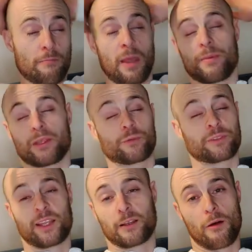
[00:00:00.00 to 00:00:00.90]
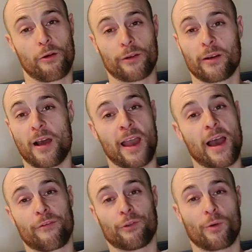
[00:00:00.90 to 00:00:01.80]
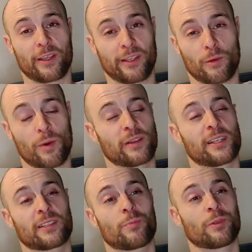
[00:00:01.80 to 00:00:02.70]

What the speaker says: Maybe it will take longer. I have no idea about that.